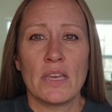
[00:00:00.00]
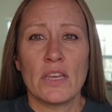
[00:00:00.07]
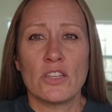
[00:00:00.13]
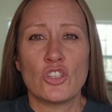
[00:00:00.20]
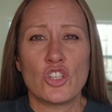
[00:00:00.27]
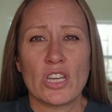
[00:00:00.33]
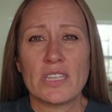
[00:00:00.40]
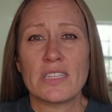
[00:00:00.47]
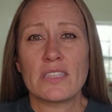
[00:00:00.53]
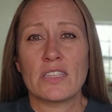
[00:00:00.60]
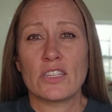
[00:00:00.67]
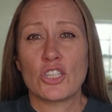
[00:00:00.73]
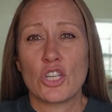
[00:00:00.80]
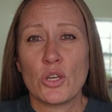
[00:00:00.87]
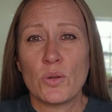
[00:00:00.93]
Just
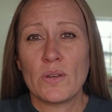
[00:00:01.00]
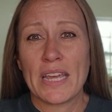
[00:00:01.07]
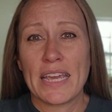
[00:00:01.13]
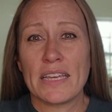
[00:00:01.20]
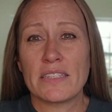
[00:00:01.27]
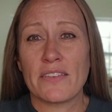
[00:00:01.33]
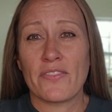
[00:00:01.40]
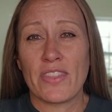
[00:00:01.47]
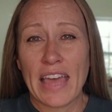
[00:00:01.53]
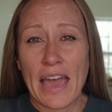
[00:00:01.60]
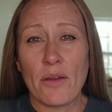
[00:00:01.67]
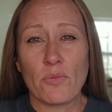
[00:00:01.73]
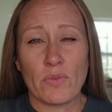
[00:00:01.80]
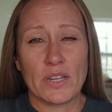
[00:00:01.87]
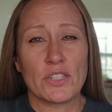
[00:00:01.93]
the 2 days of
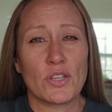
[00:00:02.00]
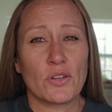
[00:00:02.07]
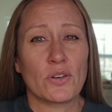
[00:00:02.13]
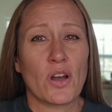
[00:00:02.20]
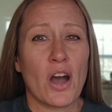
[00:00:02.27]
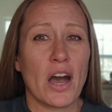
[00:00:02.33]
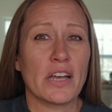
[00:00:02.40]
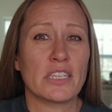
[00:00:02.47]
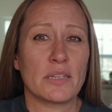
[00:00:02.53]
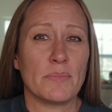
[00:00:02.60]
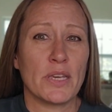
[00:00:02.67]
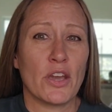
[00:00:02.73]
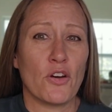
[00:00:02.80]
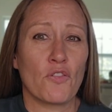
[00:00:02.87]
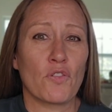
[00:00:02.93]
that rental cost
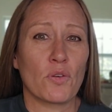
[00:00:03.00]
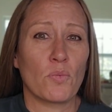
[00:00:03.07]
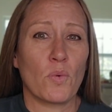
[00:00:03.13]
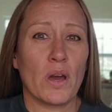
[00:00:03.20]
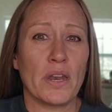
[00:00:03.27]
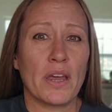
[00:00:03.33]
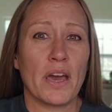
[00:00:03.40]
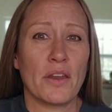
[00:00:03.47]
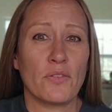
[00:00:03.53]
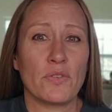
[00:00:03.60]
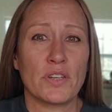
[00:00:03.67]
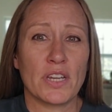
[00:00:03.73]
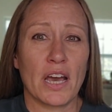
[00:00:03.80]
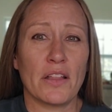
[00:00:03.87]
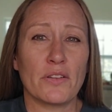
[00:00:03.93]
me over
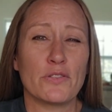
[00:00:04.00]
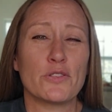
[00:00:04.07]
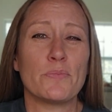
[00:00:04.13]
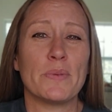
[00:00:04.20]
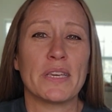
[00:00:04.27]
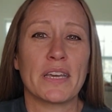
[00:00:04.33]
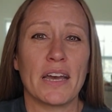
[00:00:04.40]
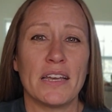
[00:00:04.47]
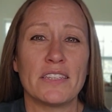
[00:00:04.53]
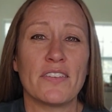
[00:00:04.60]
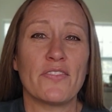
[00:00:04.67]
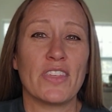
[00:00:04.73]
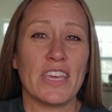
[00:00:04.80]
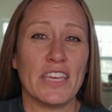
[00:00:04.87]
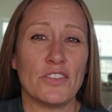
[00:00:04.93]
$100 because
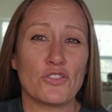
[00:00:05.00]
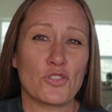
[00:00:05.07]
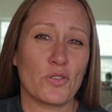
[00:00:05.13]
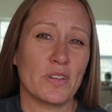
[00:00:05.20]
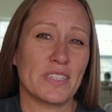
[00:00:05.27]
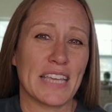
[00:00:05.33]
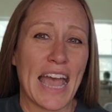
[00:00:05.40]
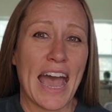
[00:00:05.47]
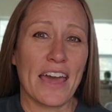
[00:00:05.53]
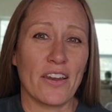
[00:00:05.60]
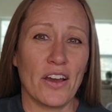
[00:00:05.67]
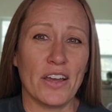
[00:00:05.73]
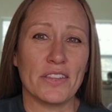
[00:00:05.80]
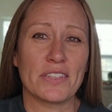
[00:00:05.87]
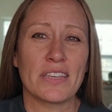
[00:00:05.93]
of the insurance
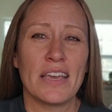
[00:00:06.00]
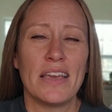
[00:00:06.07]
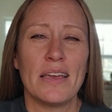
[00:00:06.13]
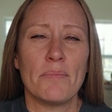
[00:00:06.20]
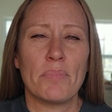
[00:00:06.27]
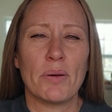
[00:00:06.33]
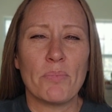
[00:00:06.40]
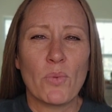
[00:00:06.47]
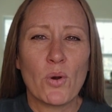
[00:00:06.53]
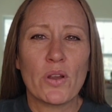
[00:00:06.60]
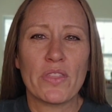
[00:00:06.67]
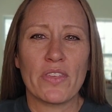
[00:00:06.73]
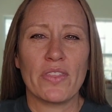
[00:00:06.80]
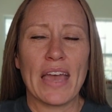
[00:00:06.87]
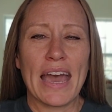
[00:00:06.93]
add-ons, but more
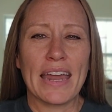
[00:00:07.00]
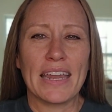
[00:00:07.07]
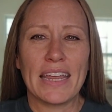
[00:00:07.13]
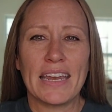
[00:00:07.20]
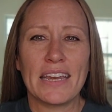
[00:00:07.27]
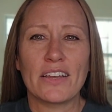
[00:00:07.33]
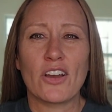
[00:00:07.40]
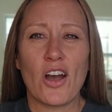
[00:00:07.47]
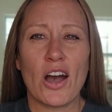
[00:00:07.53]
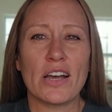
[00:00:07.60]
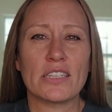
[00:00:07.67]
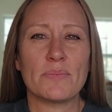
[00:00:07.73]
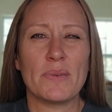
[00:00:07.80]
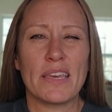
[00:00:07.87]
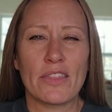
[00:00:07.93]
than that, it had
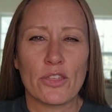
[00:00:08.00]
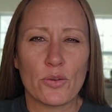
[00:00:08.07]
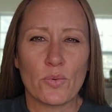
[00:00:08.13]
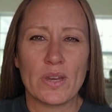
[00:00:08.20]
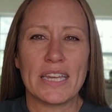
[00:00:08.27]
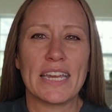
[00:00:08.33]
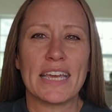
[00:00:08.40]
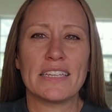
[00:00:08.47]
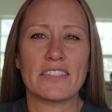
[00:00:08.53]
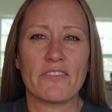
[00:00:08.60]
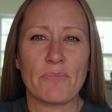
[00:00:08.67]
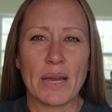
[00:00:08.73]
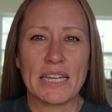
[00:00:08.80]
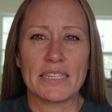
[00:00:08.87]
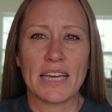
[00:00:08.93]
cost me 3 days of
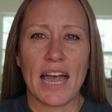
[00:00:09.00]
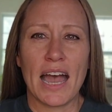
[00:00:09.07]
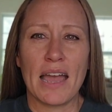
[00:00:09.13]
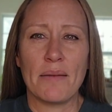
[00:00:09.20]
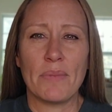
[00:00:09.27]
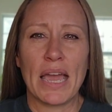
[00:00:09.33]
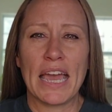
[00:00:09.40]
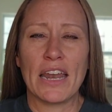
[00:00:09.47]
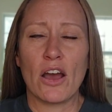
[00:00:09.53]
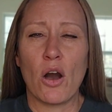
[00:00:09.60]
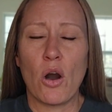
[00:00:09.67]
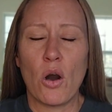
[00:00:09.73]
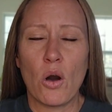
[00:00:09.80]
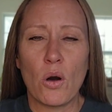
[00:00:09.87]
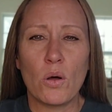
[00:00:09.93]
my time and a
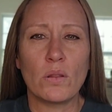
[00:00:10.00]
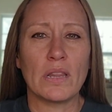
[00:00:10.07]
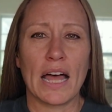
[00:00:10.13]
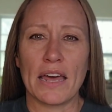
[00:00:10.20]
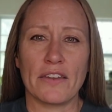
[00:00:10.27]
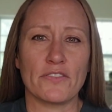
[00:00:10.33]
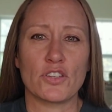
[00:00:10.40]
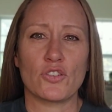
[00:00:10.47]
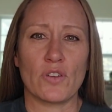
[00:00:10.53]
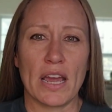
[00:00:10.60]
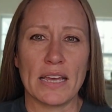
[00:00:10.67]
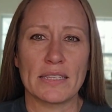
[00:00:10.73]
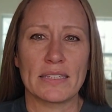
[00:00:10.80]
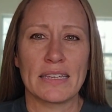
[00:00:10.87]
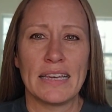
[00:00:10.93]
whole lot of
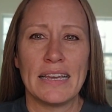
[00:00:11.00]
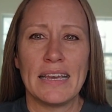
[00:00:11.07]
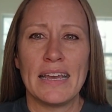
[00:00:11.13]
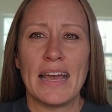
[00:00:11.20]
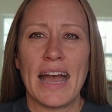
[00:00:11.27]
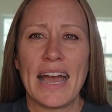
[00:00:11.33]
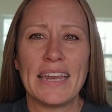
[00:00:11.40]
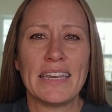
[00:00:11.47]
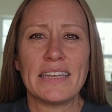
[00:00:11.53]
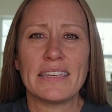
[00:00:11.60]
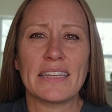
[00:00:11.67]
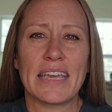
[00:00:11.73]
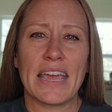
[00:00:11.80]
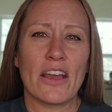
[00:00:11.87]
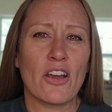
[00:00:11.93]
stress. I
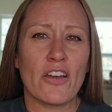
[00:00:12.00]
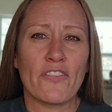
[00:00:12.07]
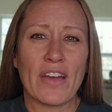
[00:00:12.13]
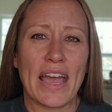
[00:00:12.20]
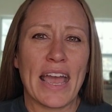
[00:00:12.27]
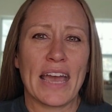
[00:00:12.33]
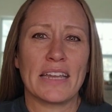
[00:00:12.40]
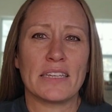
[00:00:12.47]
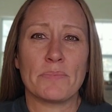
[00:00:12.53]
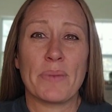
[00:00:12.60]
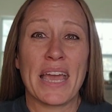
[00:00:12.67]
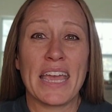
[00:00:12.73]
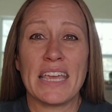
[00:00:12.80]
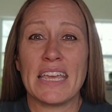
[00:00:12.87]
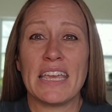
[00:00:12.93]
didn't care if I had to
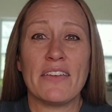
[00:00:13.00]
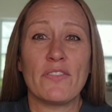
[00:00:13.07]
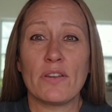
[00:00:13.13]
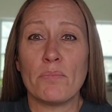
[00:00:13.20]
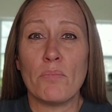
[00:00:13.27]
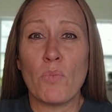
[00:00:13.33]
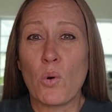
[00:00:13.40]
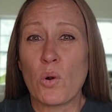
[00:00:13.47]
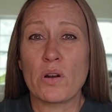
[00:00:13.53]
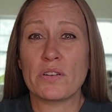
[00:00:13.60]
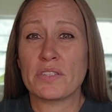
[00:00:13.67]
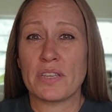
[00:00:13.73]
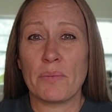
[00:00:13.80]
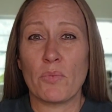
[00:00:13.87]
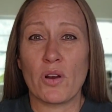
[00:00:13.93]
pay even more
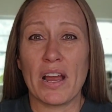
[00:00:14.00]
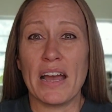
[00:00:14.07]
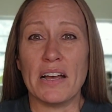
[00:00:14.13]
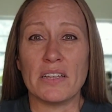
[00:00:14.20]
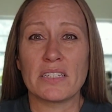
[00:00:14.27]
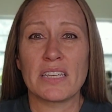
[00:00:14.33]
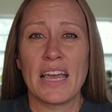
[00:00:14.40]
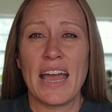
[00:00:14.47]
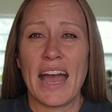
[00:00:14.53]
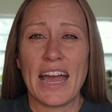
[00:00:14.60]
somewhere else.